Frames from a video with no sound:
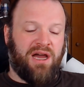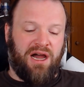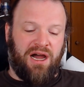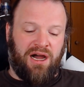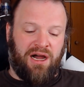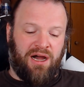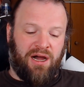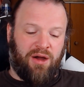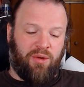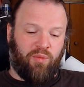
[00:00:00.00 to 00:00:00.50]

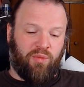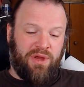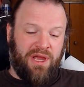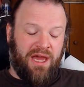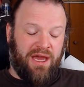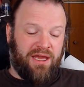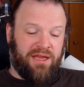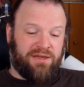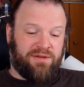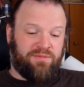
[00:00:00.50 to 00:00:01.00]
We
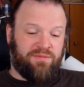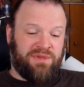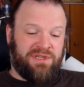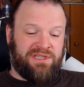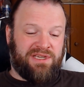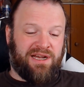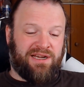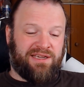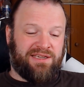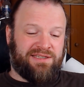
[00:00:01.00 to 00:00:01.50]
had
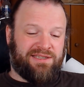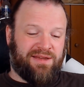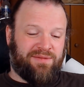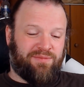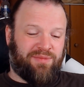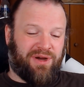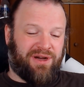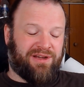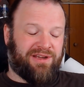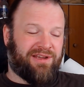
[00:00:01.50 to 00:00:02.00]

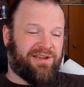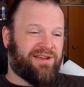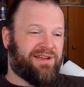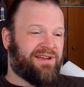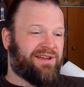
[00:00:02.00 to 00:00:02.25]
Misaki-senpai